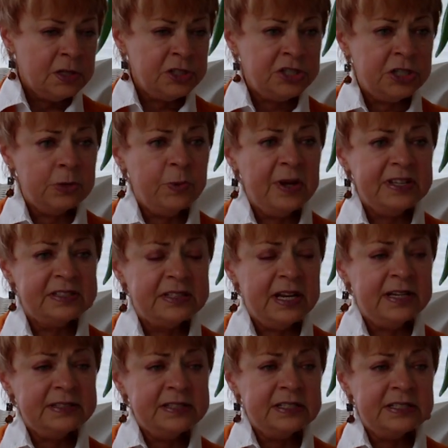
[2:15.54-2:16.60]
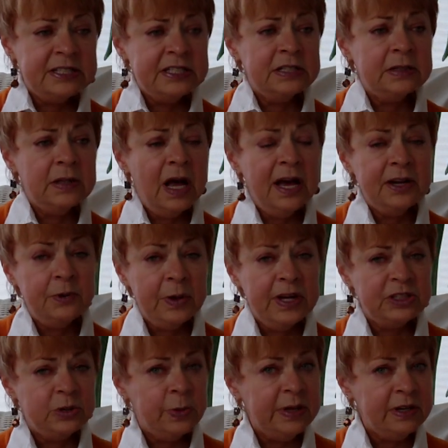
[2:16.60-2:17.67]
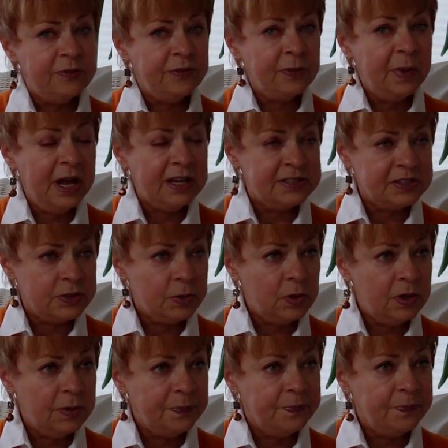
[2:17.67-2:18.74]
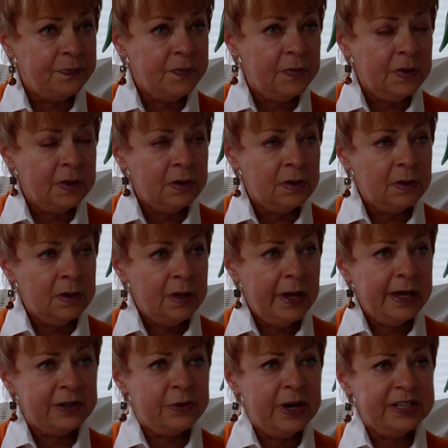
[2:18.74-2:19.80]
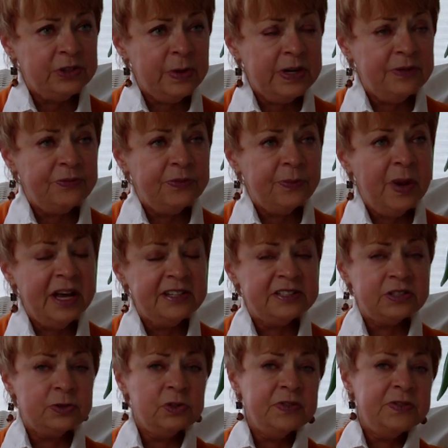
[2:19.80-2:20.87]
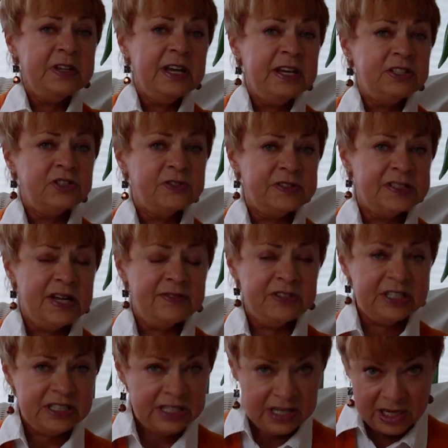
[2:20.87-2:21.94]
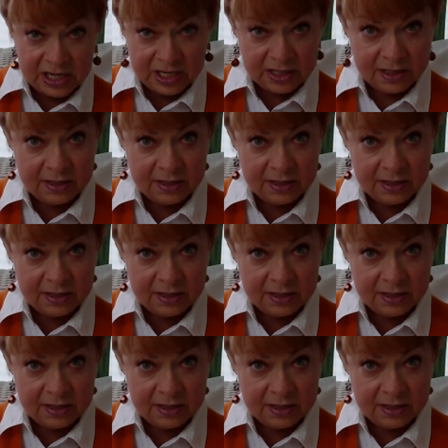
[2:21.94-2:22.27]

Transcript: She raised us until I graduated from high school. I graduated from high school at the age of 17.